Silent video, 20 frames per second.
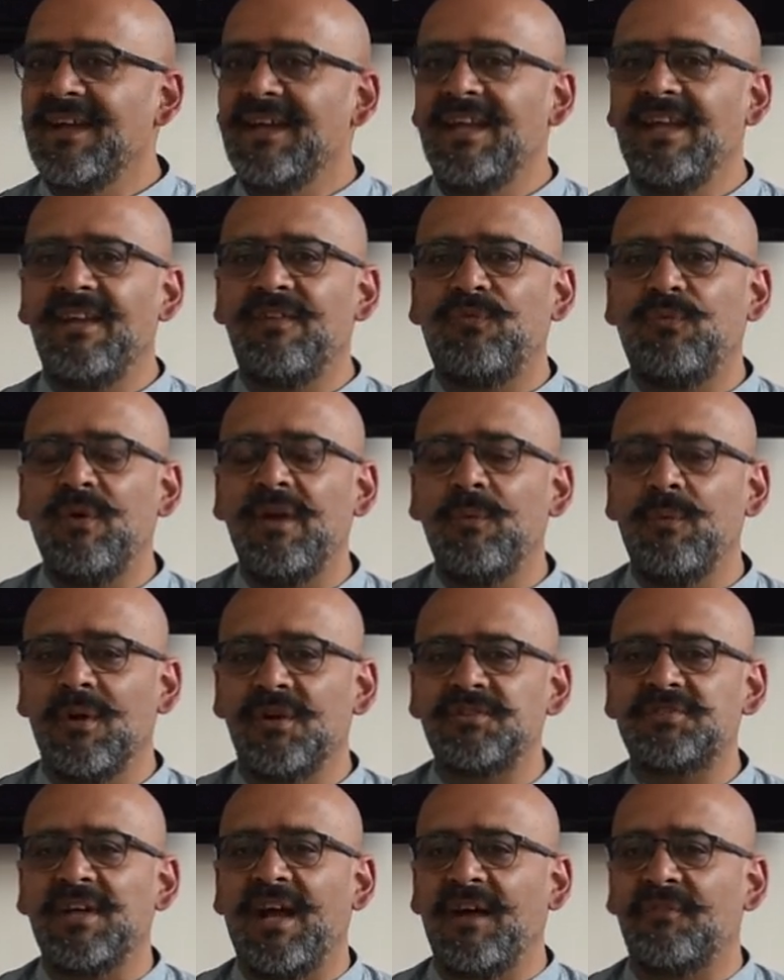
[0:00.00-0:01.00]
If we
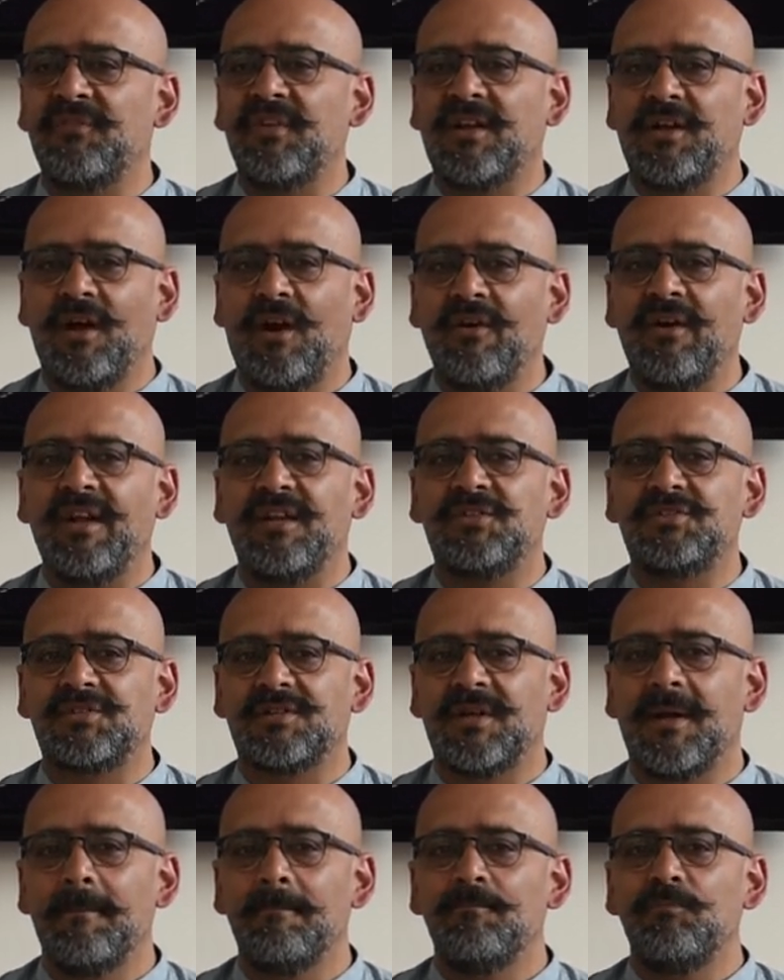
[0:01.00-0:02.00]
want to have the courage,